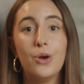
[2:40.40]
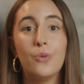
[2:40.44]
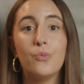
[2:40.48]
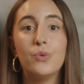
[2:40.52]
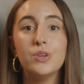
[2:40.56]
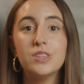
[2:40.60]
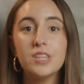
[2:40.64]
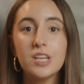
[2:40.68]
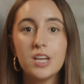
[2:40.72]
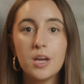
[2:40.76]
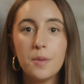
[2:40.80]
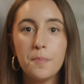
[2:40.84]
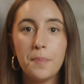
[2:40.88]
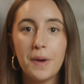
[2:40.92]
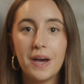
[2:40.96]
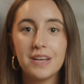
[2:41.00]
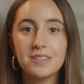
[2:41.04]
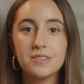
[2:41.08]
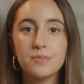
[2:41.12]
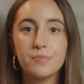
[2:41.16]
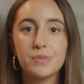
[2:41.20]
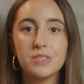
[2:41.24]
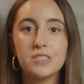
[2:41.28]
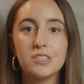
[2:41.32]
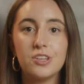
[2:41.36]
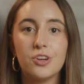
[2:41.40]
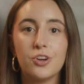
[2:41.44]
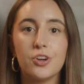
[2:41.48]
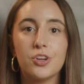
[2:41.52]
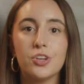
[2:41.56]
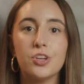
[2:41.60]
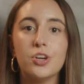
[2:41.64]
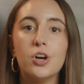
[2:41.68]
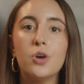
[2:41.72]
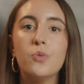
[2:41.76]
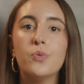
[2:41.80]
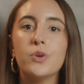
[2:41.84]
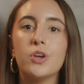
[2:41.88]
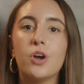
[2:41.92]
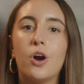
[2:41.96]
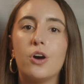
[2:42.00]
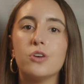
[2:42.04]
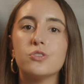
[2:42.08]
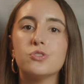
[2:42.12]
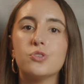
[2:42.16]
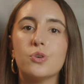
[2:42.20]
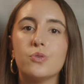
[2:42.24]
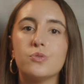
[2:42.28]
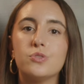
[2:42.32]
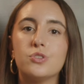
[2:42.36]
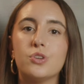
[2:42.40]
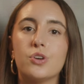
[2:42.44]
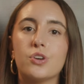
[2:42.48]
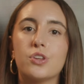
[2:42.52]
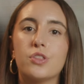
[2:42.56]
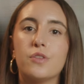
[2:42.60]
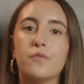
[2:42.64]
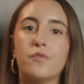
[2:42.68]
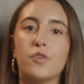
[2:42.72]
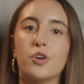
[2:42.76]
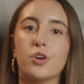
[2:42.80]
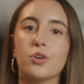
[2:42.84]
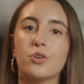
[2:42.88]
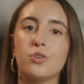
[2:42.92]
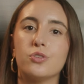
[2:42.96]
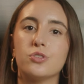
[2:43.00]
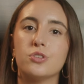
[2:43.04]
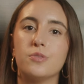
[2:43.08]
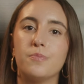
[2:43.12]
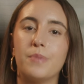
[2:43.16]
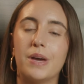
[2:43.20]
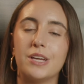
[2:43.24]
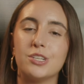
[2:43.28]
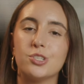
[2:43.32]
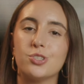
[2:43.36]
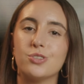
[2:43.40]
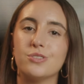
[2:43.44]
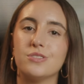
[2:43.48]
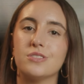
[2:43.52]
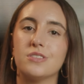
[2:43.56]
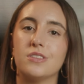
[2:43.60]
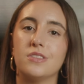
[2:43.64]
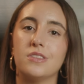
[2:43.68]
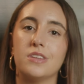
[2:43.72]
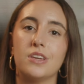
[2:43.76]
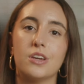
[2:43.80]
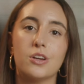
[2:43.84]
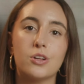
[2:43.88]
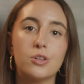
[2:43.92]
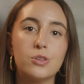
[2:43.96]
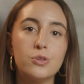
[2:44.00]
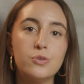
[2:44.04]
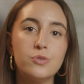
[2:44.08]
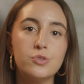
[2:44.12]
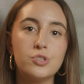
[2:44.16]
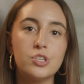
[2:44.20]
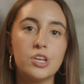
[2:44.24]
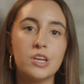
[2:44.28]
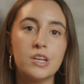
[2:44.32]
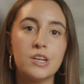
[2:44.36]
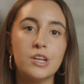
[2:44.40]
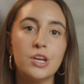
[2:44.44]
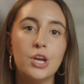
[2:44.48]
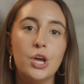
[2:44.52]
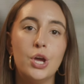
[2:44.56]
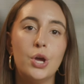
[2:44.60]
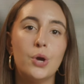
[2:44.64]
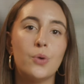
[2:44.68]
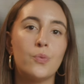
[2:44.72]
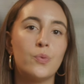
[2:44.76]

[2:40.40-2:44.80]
With the composite material, we also took the vertical dimensions of the occlusion.